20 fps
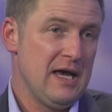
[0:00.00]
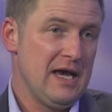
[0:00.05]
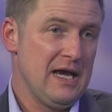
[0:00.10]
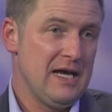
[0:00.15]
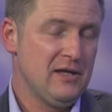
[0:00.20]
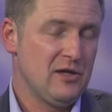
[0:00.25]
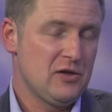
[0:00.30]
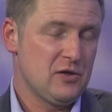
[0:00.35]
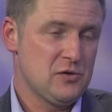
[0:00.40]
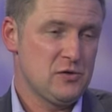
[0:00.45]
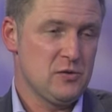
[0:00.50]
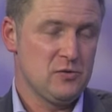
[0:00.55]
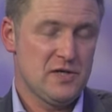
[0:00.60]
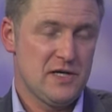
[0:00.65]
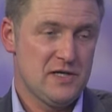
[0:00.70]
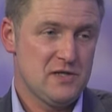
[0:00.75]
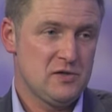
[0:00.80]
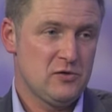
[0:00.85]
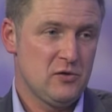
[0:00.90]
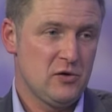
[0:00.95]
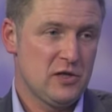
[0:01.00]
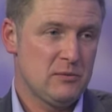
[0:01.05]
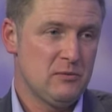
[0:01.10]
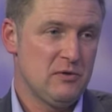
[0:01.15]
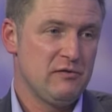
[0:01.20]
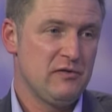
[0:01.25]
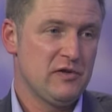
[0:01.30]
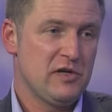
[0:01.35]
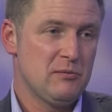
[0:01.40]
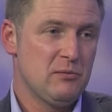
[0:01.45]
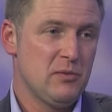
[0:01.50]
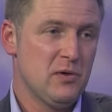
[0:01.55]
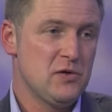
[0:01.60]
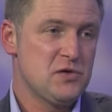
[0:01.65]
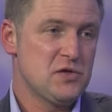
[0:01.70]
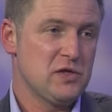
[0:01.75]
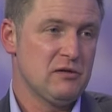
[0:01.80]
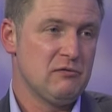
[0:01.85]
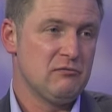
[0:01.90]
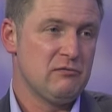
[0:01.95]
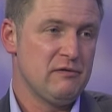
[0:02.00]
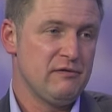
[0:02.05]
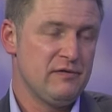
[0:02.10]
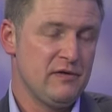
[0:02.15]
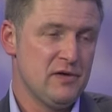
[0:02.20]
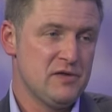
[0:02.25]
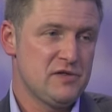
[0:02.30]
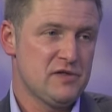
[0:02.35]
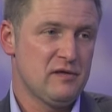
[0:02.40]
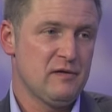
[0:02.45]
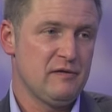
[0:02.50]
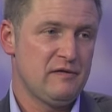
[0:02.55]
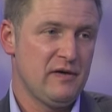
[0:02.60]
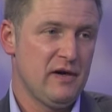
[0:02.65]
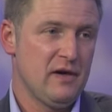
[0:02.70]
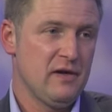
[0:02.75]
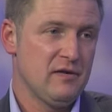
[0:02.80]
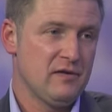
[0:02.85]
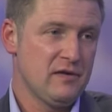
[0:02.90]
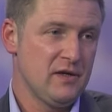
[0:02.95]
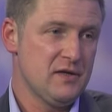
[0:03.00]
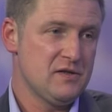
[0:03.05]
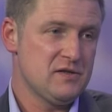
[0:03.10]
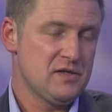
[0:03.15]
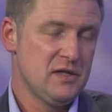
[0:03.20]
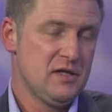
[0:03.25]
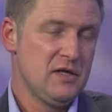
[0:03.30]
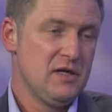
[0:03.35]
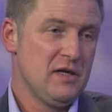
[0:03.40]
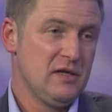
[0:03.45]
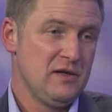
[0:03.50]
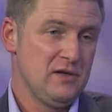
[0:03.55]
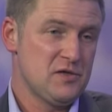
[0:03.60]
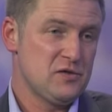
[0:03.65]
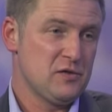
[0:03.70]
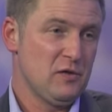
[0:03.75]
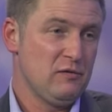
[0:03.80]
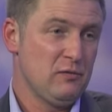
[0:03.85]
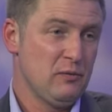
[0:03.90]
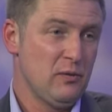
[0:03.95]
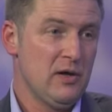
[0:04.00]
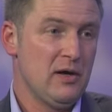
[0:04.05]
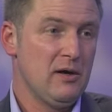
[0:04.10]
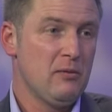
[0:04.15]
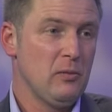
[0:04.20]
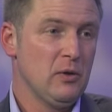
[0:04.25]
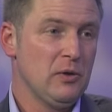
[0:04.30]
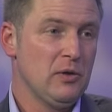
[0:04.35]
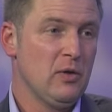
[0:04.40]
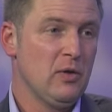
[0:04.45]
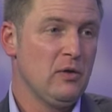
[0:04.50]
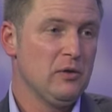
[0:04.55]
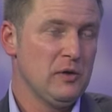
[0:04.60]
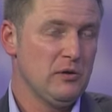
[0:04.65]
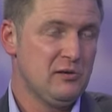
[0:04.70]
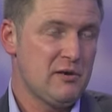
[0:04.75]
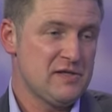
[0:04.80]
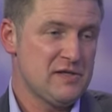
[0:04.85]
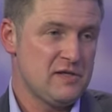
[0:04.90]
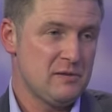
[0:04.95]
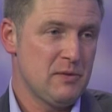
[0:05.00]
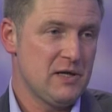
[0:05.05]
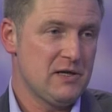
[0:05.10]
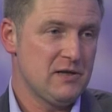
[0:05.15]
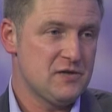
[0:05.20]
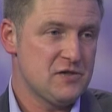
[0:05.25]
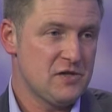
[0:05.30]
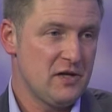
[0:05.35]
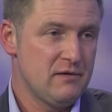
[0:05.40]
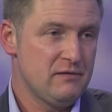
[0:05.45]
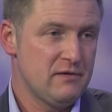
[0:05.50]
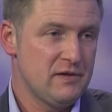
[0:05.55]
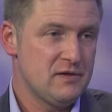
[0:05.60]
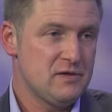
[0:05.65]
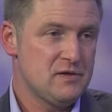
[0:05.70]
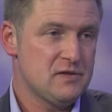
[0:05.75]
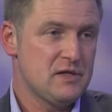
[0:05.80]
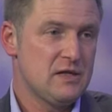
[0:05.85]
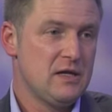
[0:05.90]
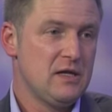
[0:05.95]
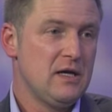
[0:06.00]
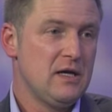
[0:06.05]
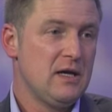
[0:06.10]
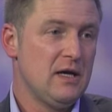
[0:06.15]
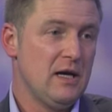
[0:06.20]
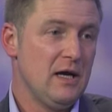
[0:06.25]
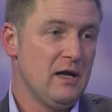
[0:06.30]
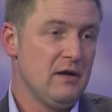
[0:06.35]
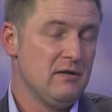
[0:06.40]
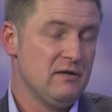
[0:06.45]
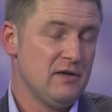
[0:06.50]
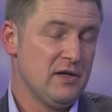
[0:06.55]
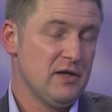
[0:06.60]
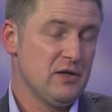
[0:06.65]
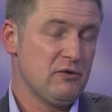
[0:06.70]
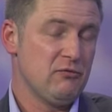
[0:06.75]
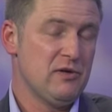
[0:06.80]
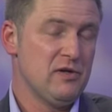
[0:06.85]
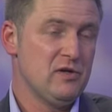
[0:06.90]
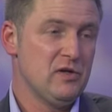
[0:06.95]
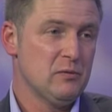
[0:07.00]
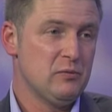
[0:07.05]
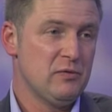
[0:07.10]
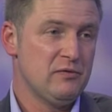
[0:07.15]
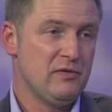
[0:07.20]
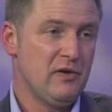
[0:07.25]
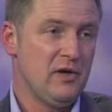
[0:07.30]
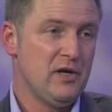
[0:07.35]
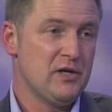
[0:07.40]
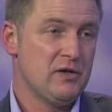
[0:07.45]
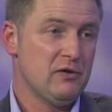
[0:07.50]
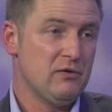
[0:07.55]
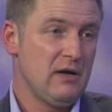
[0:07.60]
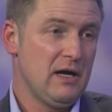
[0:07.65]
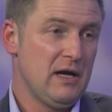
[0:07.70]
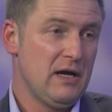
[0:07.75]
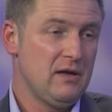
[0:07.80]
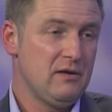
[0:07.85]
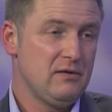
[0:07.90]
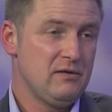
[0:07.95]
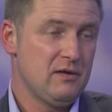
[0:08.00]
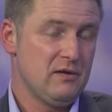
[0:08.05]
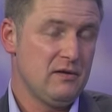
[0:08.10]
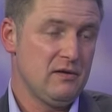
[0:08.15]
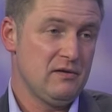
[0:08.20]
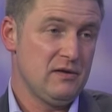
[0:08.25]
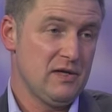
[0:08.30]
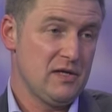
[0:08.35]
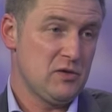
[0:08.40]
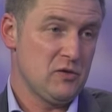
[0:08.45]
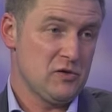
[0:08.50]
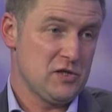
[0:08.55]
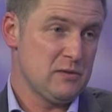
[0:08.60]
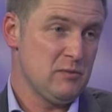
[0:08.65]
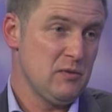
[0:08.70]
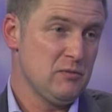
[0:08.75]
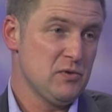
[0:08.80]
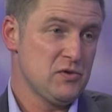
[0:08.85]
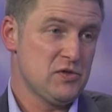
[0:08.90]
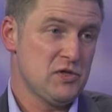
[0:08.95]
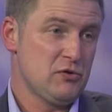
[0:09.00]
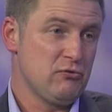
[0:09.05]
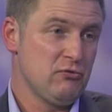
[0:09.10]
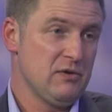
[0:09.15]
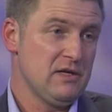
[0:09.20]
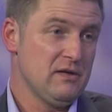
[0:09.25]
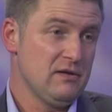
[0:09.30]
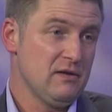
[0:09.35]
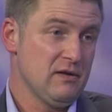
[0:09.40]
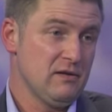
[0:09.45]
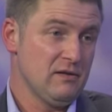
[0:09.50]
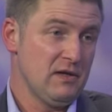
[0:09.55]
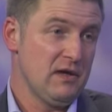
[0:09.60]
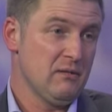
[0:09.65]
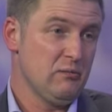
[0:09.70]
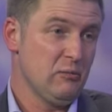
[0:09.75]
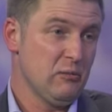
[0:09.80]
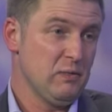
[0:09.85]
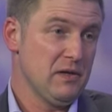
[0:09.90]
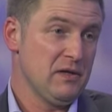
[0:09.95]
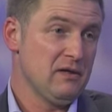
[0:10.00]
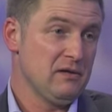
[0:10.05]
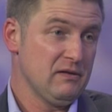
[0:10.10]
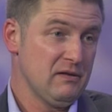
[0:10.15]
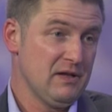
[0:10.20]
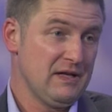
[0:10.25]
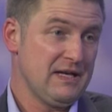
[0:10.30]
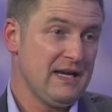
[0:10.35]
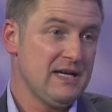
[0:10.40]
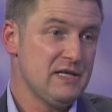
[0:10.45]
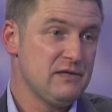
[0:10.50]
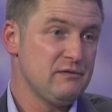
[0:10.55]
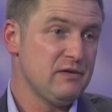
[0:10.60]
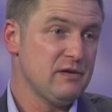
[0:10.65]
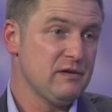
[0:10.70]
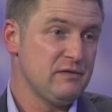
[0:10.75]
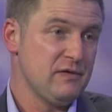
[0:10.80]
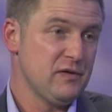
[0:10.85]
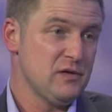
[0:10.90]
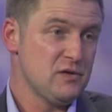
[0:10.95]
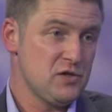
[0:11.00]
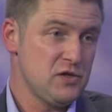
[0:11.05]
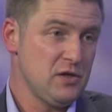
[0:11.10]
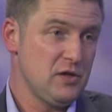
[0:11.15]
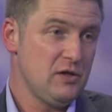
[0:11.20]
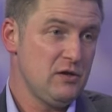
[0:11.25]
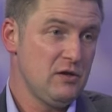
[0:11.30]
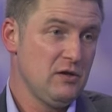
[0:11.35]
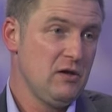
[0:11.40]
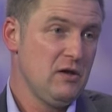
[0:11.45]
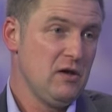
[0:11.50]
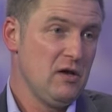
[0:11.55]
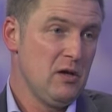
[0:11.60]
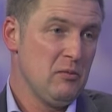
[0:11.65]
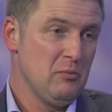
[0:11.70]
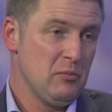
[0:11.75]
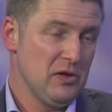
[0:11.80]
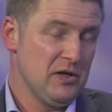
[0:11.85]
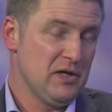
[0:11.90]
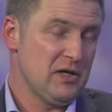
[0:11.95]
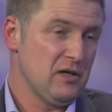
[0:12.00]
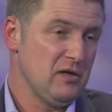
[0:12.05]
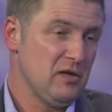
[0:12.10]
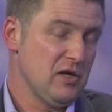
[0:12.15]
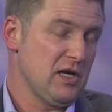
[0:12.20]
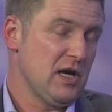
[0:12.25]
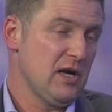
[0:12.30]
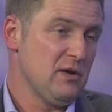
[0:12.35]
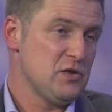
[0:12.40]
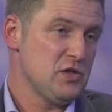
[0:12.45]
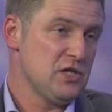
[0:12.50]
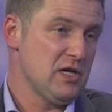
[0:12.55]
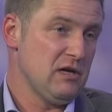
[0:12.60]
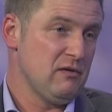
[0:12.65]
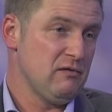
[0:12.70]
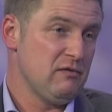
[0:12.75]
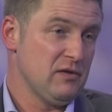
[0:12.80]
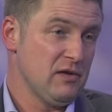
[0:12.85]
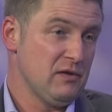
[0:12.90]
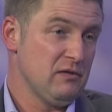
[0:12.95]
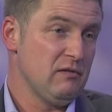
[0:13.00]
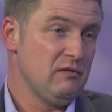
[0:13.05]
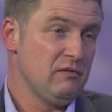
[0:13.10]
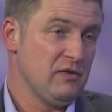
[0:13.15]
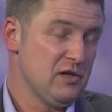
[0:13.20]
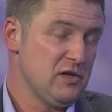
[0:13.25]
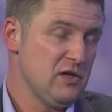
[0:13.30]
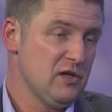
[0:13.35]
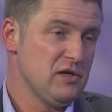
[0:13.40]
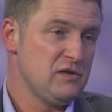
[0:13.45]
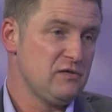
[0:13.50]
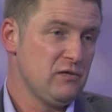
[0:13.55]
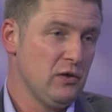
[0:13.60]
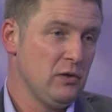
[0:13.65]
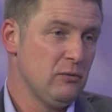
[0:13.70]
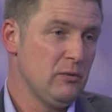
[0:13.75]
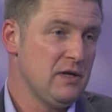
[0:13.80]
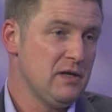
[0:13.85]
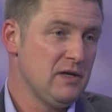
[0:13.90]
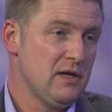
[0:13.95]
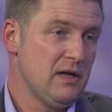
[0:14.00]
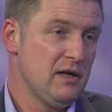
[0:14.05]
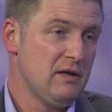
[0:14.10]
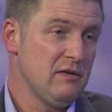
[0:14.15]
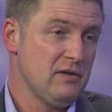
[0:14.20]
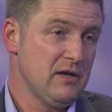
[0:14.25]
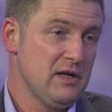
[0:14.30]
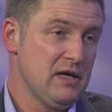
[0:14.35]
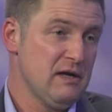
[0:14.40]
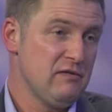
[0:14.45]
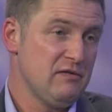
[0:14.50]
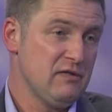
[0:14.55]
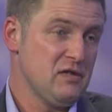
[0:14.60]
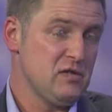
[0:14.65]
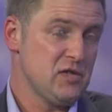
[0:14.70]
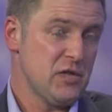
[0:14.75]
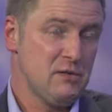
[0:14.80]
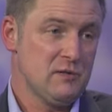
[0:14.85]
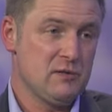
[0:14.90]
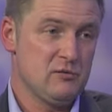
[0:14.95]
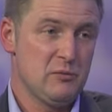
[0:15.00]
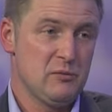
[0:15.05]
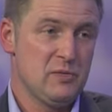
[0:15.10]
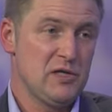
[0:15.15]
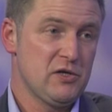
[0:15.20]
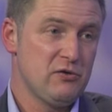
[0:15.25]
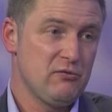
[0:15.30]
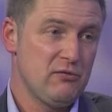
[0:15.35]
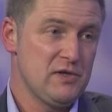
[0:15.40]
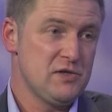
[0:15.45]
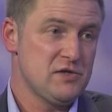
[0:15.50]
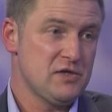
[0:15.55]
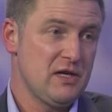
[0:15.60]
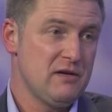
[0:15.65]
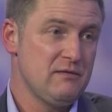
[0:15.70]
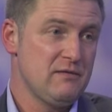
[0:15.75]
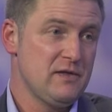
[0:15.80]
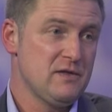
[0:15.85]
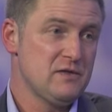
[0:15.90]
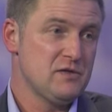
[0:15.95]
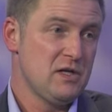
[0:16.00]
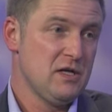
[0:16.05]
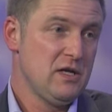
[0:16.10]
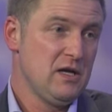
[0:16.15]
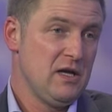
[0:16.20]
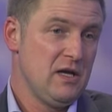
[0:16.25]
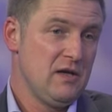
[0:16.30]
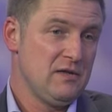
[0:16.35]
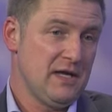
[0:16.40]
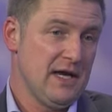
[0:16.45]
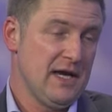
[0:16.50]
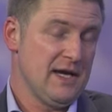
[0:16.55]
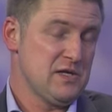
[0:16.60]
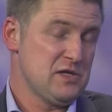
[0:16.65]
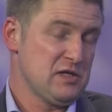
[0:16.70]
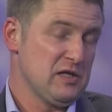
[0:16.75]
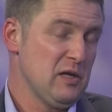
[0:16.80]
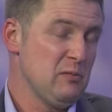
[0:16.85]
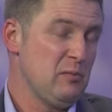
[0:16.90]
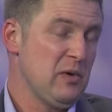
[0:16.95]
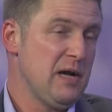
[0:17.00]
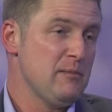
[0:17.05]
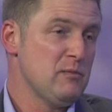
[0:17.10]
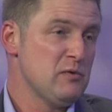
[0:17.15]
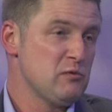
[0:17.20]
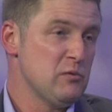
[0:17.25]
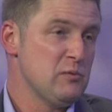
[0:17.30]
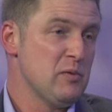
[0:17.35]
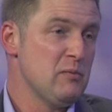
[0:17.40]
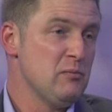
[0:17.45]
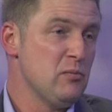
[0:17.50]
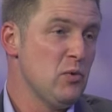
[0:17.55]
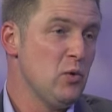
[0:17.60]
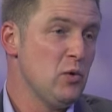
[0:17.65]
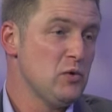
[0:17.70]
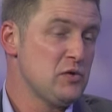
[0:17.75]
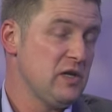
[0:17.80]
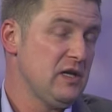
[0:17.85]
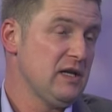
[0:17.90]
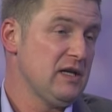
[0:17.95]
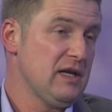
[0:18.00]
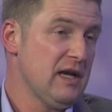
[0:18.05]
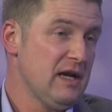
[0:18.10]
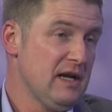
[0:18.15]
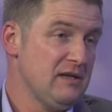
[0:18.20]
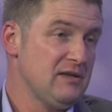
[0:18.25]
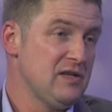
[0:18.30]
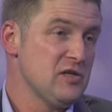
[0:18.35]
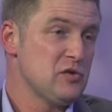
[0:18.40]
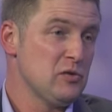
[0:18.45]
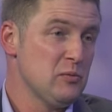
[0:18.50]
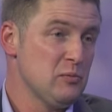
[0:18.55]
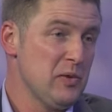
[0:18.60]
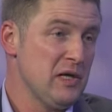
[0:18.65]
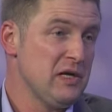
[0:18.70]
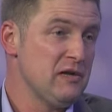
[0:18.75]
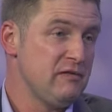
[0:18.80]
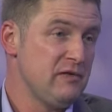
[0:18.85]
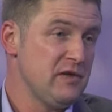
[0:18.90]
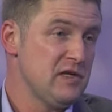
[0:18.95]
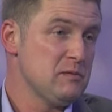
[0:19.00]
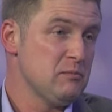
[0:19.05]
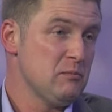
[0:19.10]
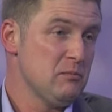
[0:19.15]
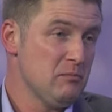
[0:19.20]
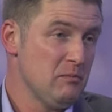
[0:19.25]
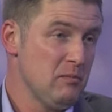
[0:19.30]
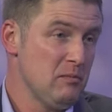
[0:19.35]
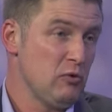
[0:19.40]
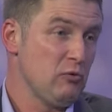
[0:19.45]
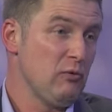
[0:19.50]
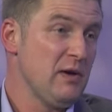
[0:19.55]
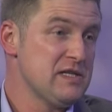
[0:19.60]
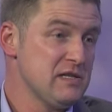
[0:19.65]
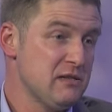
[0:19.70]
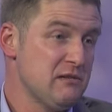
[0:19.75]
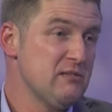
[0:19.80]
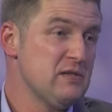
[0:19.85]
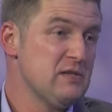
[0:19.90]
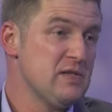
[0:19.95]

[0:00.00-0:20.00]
In the consultation document for commercial, it refers to the fact that the software will underestimate the savings, and that the Green Deal provider and the customer must agree that they will be the case for the first year, but they can negotiate for the years following that if it shows there will be increased savings, that actually the payments will be more, so they can get additional benefits, greater